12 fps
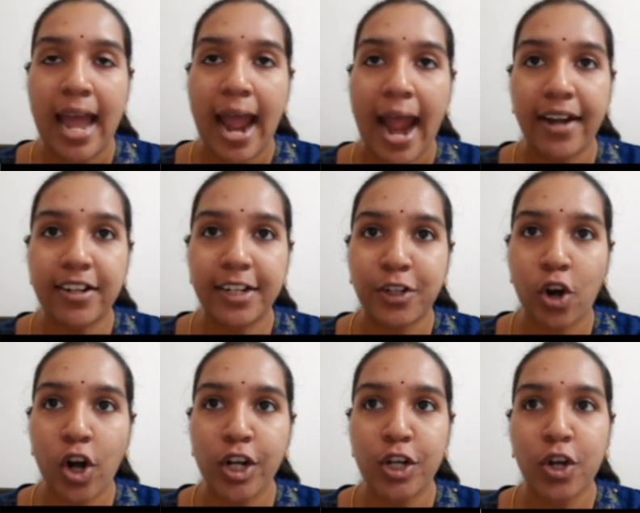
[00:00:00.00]
and
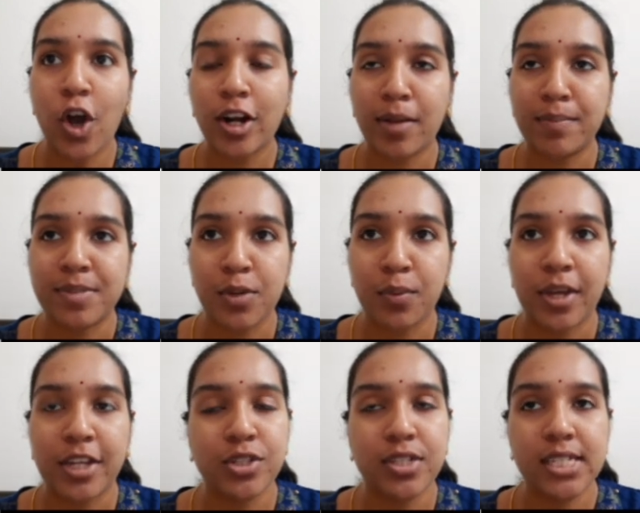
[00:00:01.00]
record your
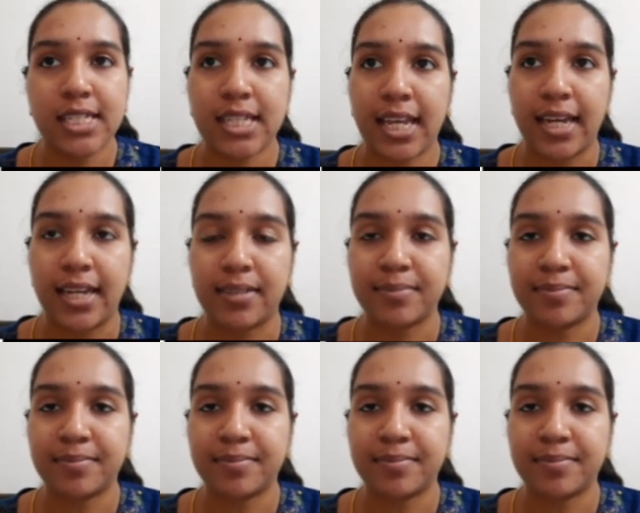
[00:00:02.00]
observations there.